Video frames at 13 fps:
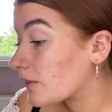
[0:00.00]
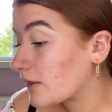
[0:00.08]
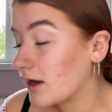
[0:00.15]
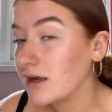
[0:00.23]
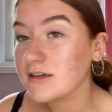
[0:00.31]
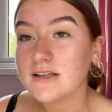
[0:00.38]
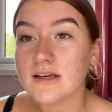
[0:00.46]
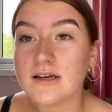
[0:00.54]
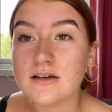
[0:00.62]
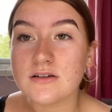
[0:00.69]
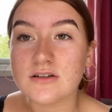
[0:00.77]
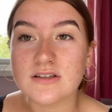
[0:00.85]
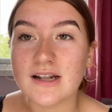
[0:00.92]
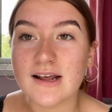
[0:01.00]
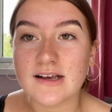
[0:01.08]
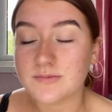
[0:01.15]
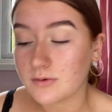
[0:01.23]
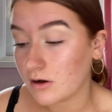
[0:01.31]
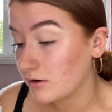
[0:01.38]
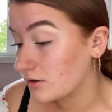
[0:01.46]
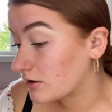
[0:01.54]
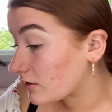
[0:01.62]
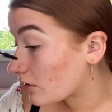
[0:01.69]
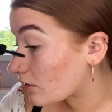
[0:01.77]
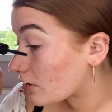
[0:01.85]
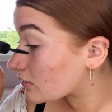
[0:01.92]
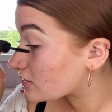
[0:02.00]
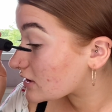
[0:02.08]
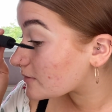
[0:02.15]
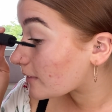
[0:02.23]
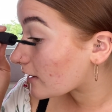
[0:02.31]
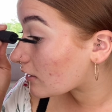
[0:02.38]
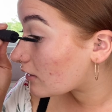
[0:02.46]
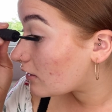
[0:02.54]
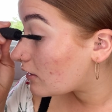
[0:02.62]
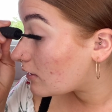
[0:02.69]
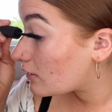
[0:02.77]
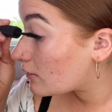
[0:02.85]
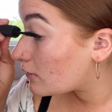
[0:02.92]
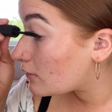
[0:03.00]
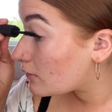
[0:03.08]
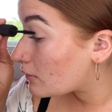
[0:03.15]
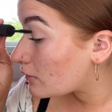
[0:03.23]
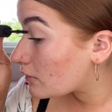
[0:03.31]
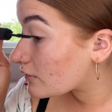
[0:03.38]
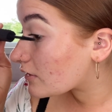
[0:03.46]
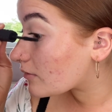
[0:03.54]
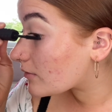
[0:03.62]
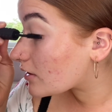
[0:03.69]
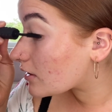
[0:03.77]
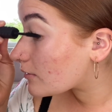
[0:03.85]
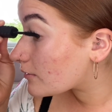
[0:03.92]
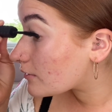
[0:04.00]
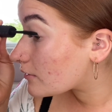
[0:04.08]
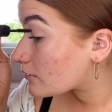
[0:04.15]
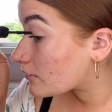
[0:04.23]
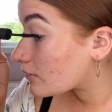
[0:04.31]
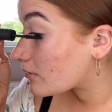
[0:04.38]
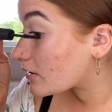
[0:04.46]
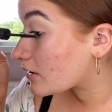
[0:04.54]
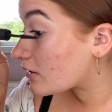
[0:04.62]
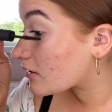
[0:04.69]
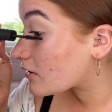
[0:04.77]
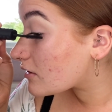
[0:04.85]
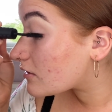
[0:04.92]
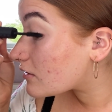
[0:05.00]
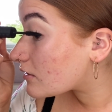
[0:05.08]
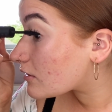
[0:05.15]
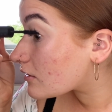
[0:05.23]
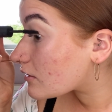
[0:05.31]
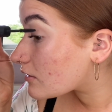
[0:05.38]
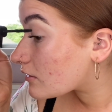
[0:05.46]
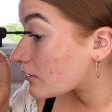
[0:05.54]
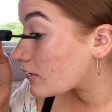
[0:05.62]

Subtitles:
I just think just less product, it honestly is better sometimes when you're looking to just